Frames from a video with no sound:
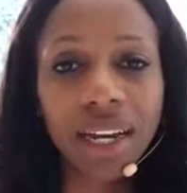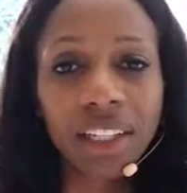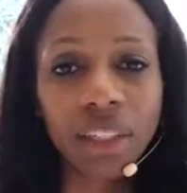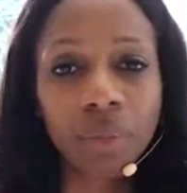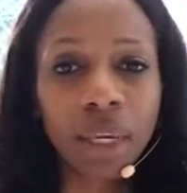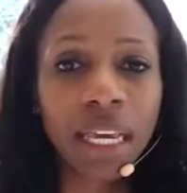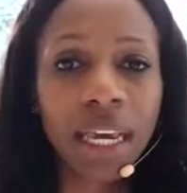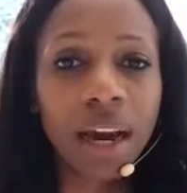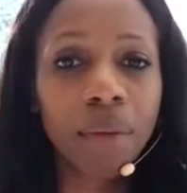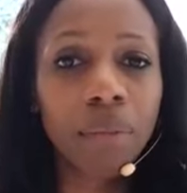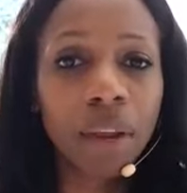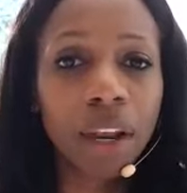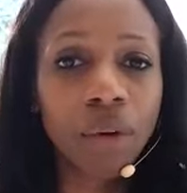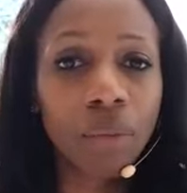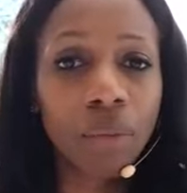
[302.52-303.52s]
speaking
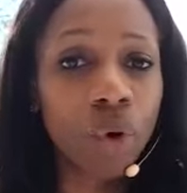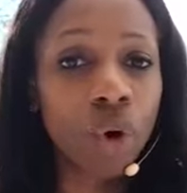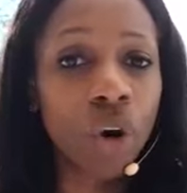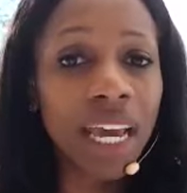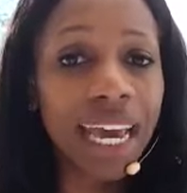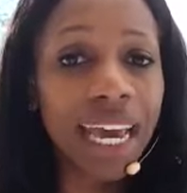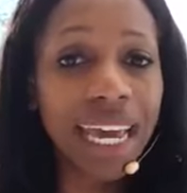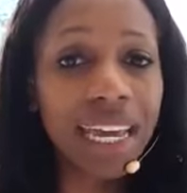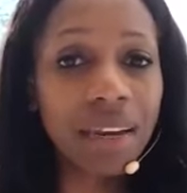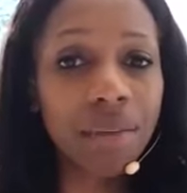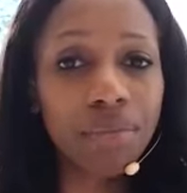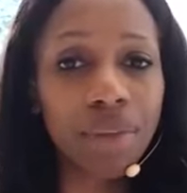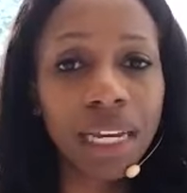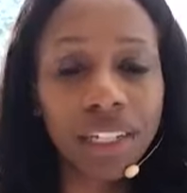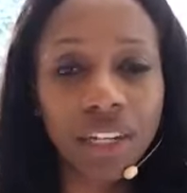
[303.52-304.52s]
up a lot more
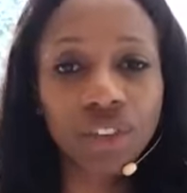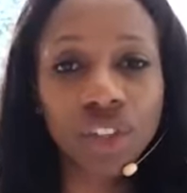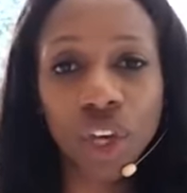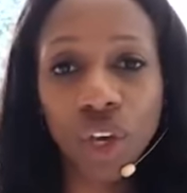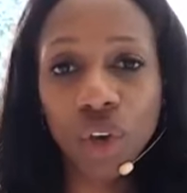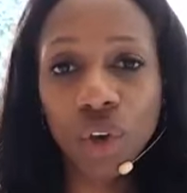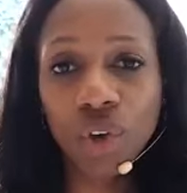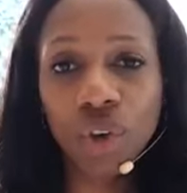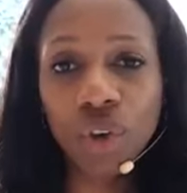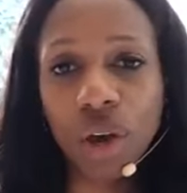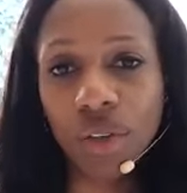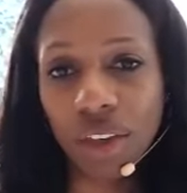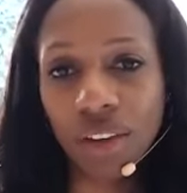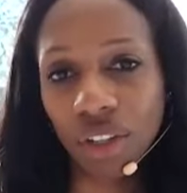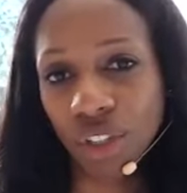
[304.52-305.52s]
in meetings. You
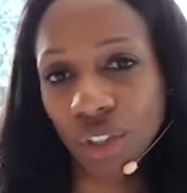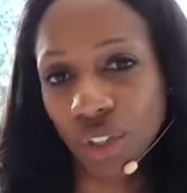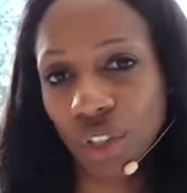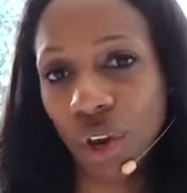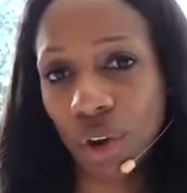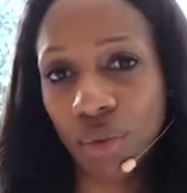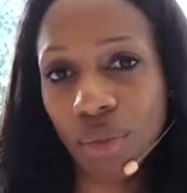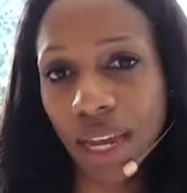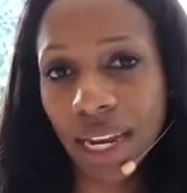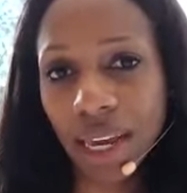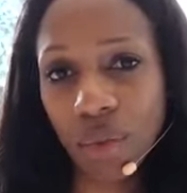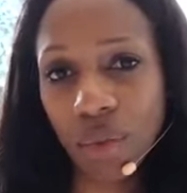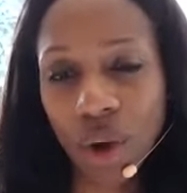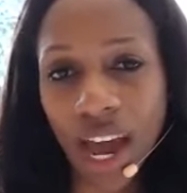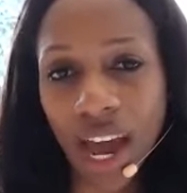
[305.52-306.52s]
know, there are so
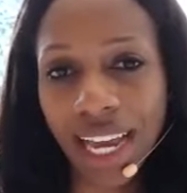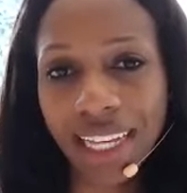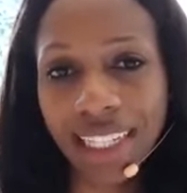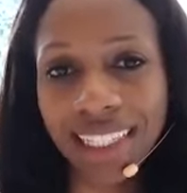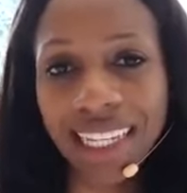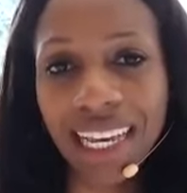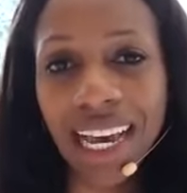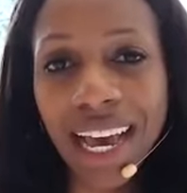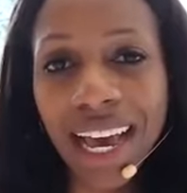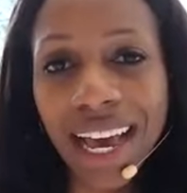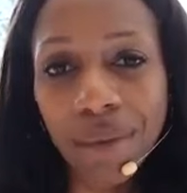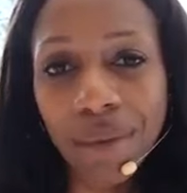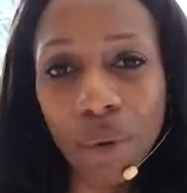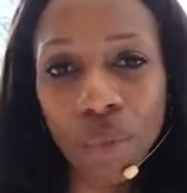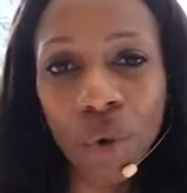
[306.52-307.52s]
many ways.
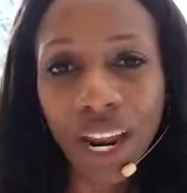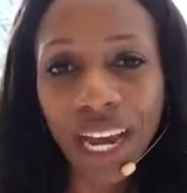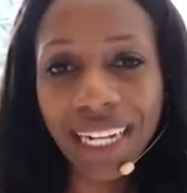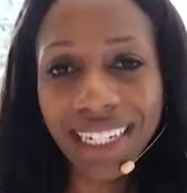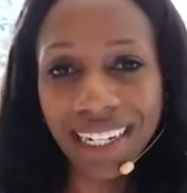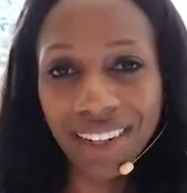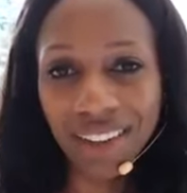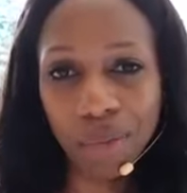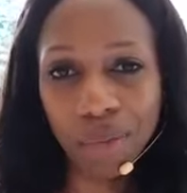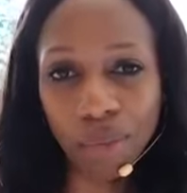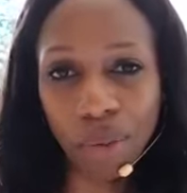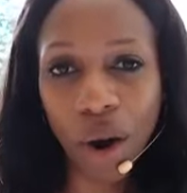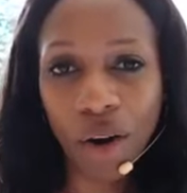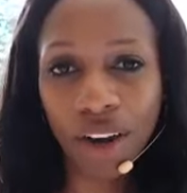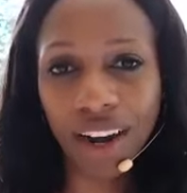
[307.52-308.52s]
But what I did on the
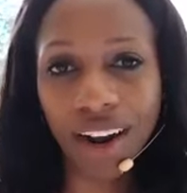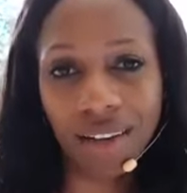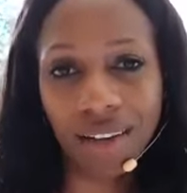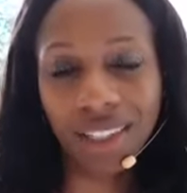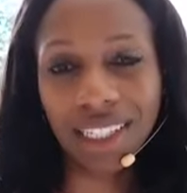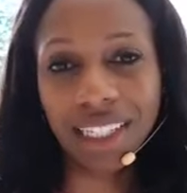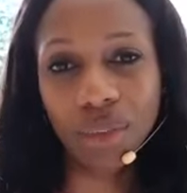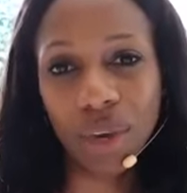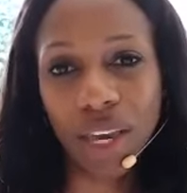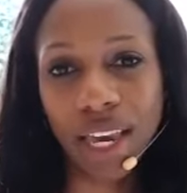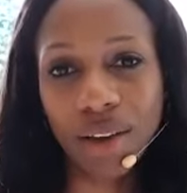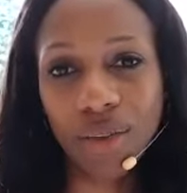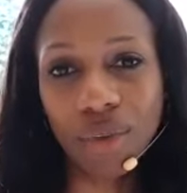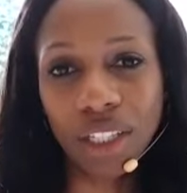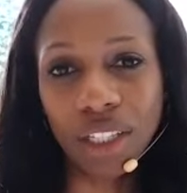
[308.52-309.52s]
podcast this
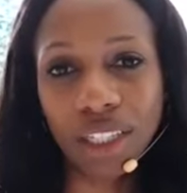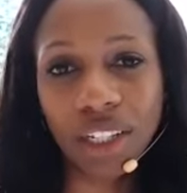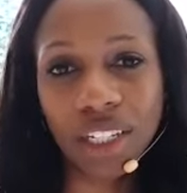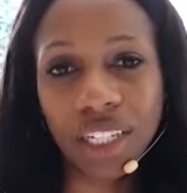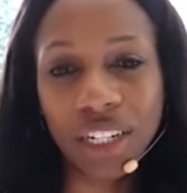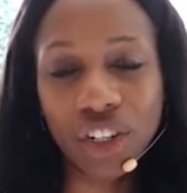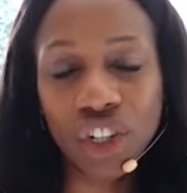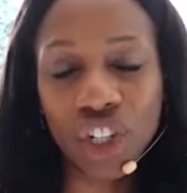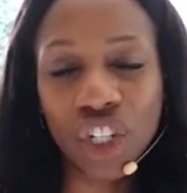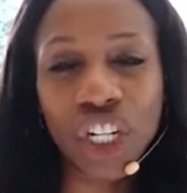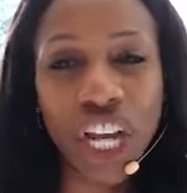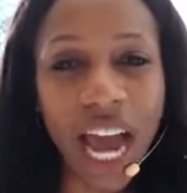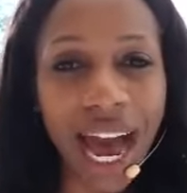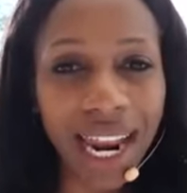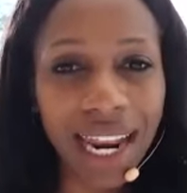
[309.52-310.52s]
week was
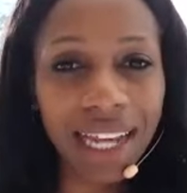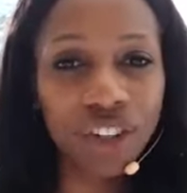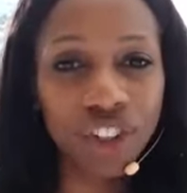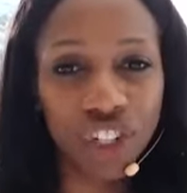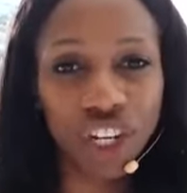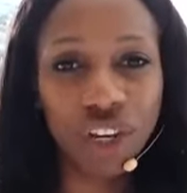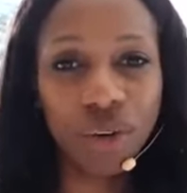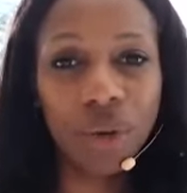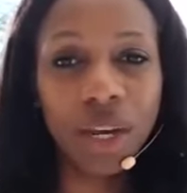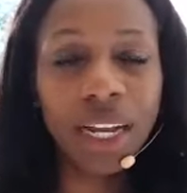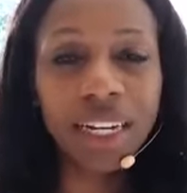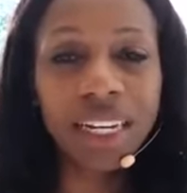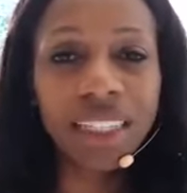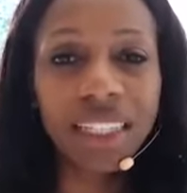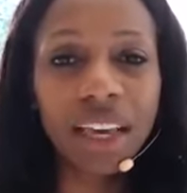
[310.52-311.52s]
challenge you
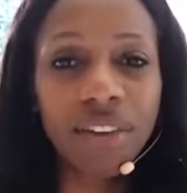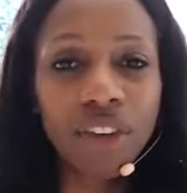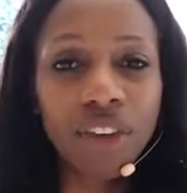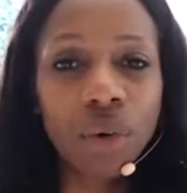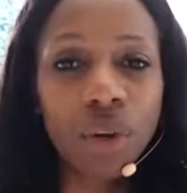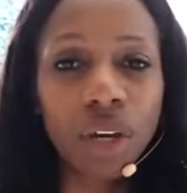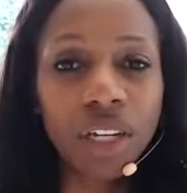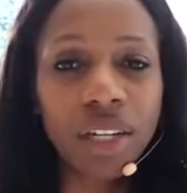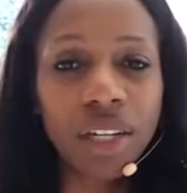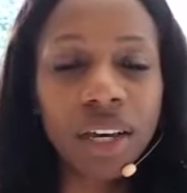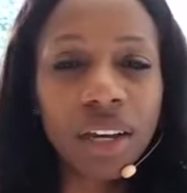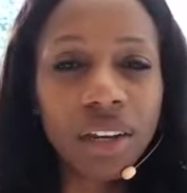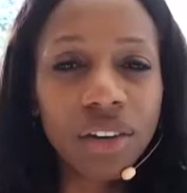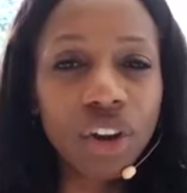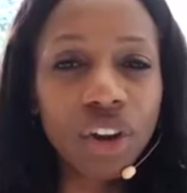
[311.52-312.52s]
to see if you could
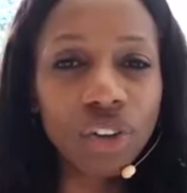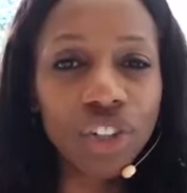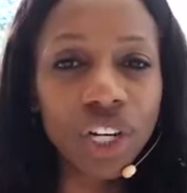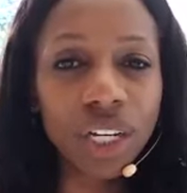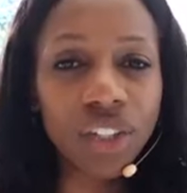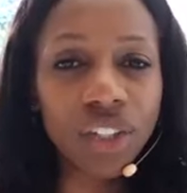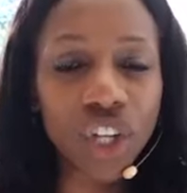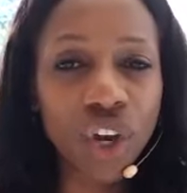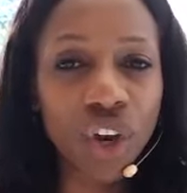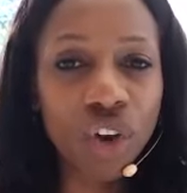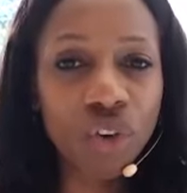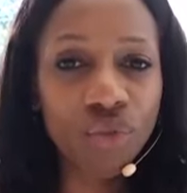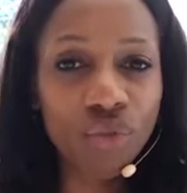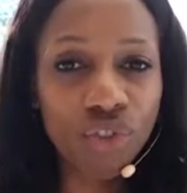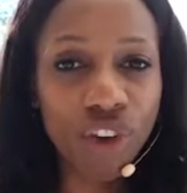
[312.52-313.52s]
not just
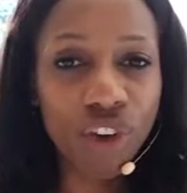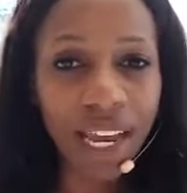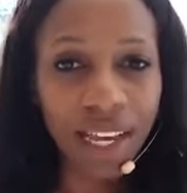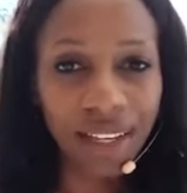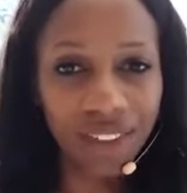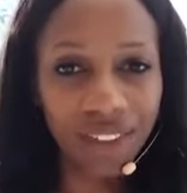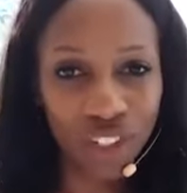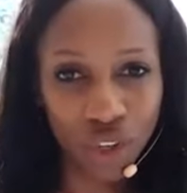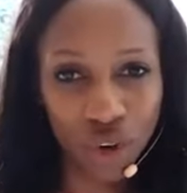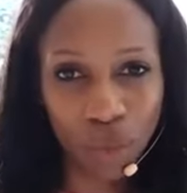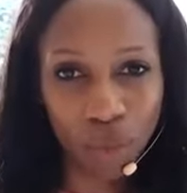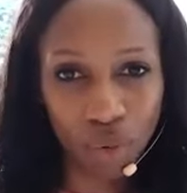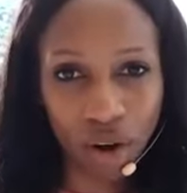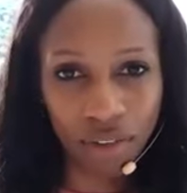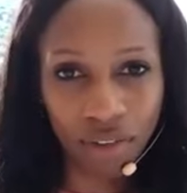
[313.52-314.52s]
raise your
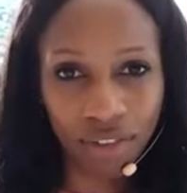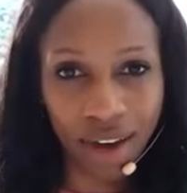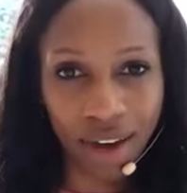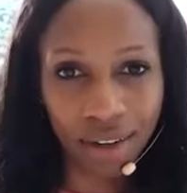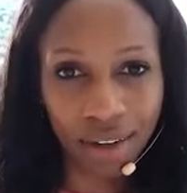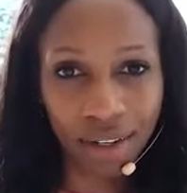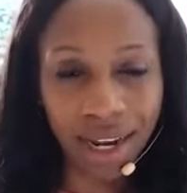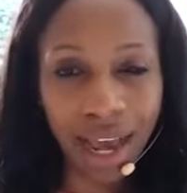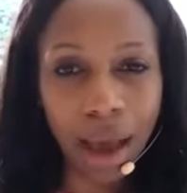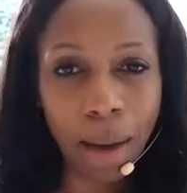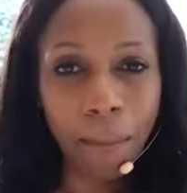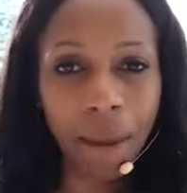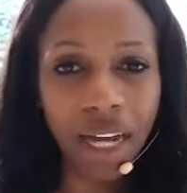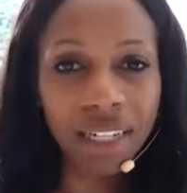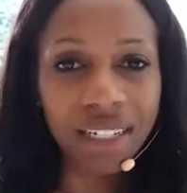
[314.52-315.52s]
profile,
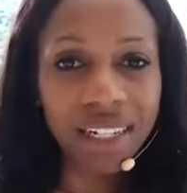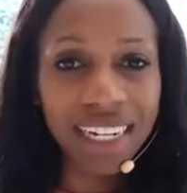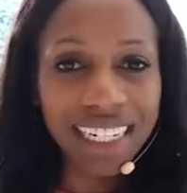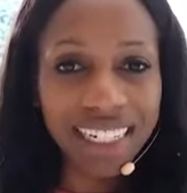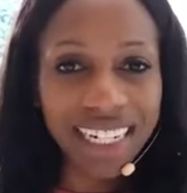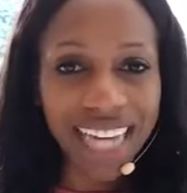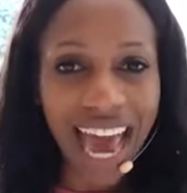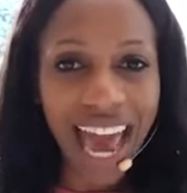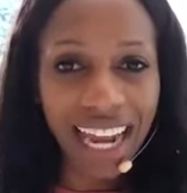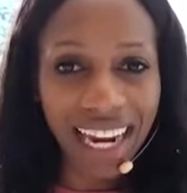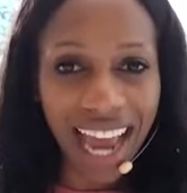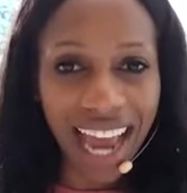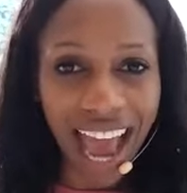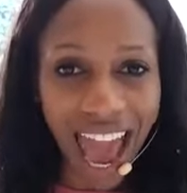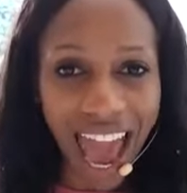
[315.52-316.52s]
but
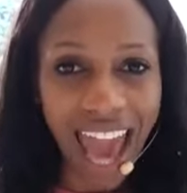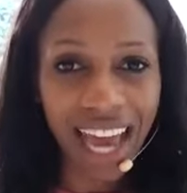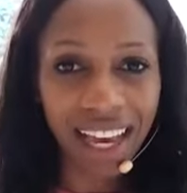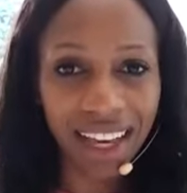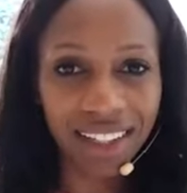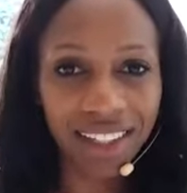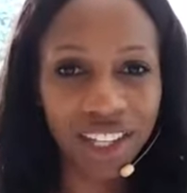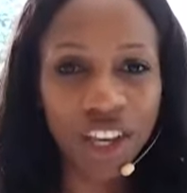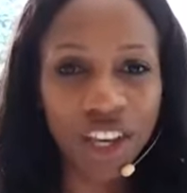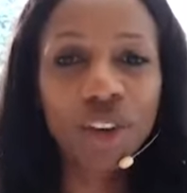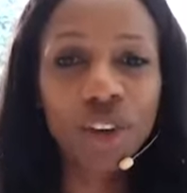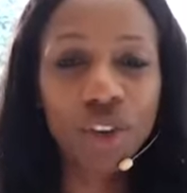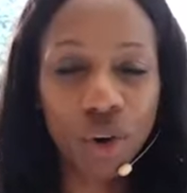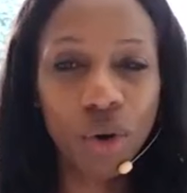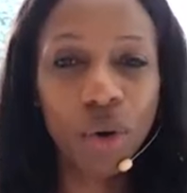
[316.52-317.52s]
10x
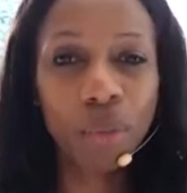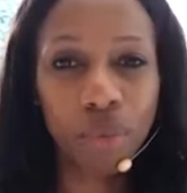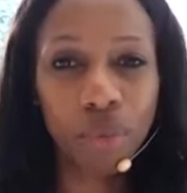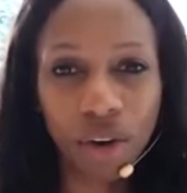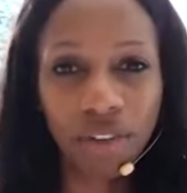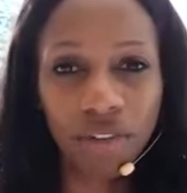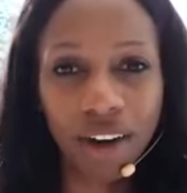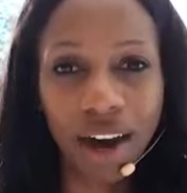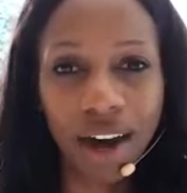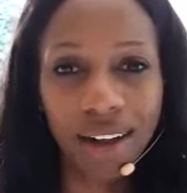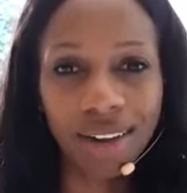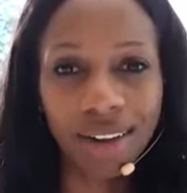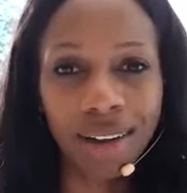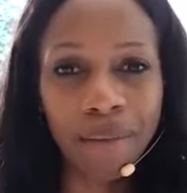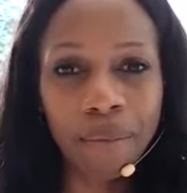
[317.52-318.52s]
your
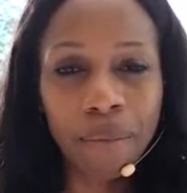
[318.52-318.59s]
profile.